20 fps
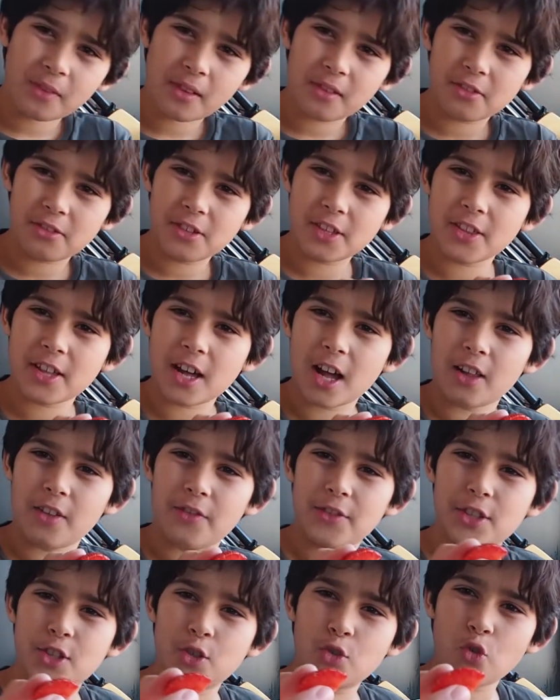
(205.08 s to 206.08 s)
See the colour of
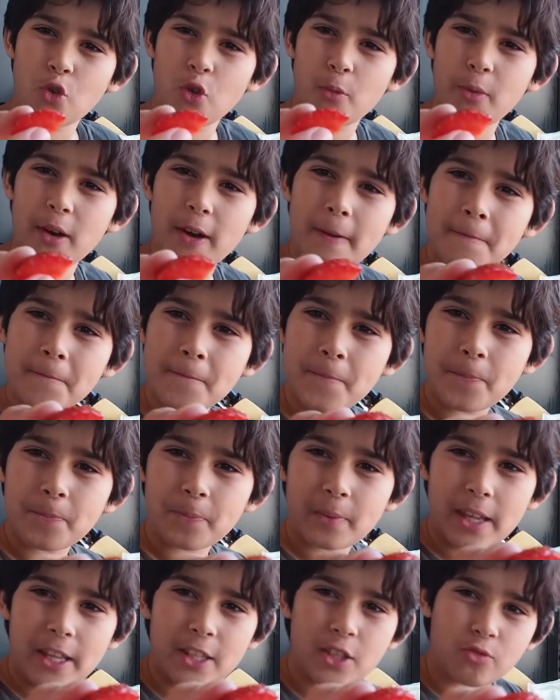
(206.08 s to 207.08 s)
the strawberry?
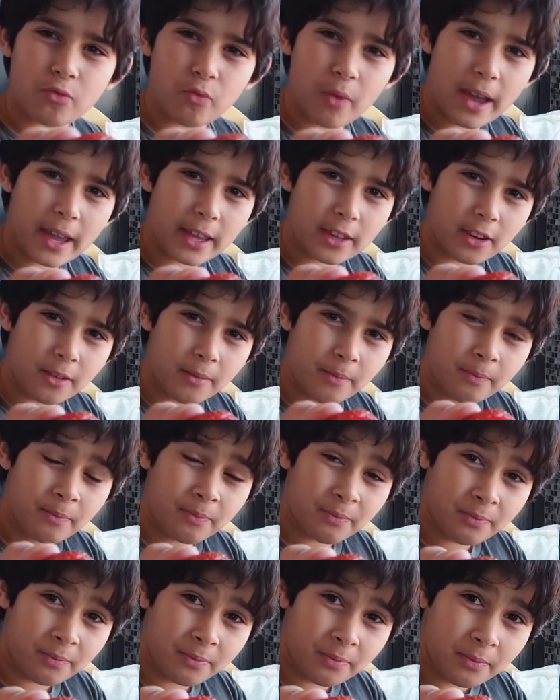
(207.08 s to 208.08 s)
It's red.
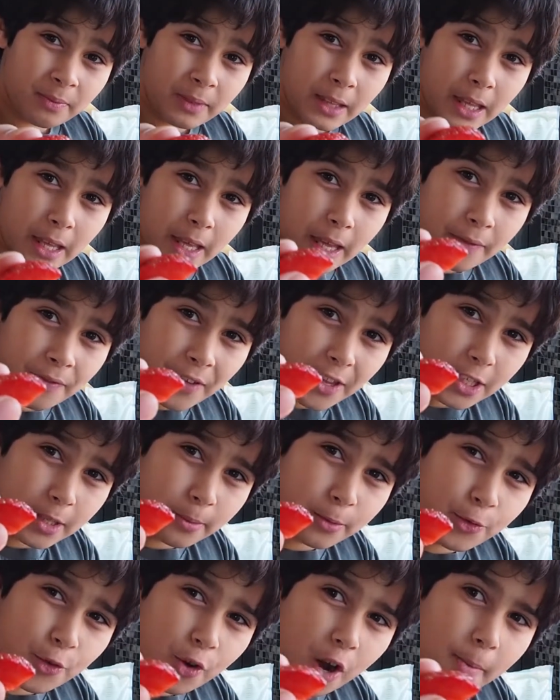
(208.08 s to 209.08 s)
If that
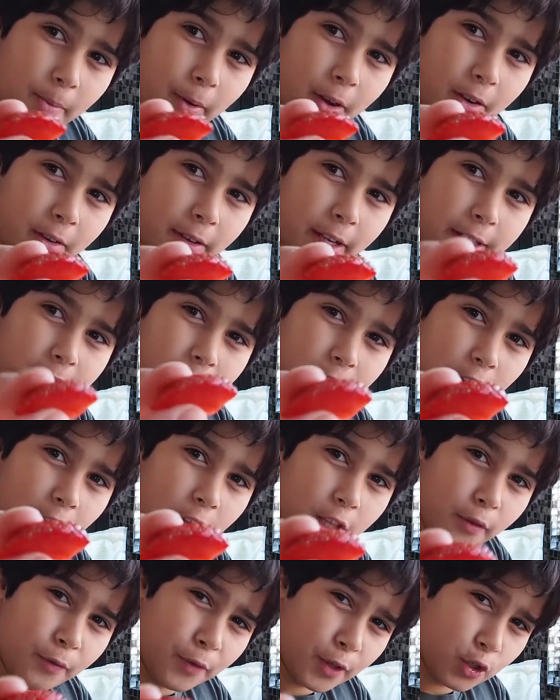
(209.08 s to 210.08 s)
subscribe button is the
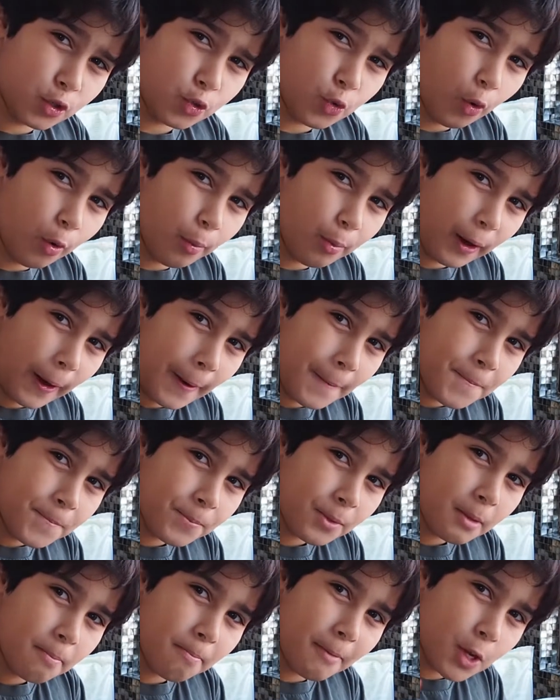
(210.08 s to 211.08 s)
colour of the strawberry,
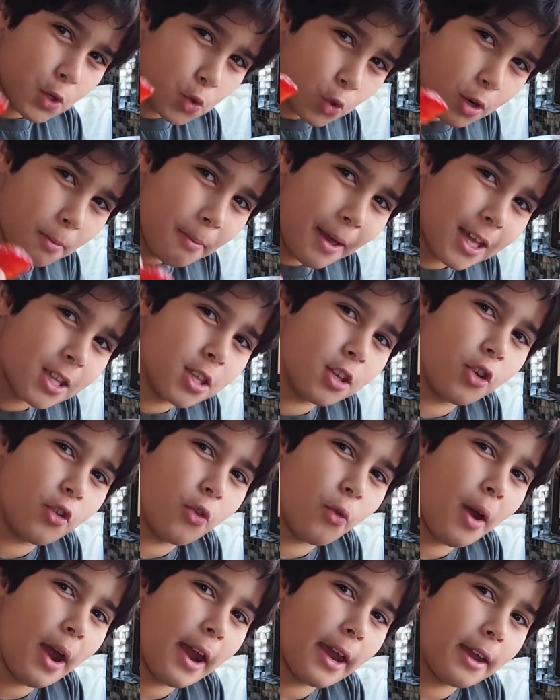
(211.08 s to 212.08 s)
make sure to make it
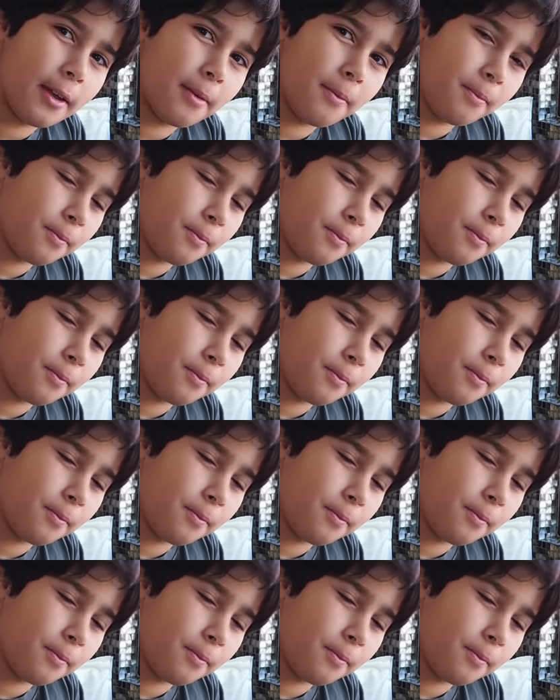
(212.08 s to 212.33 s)
grey.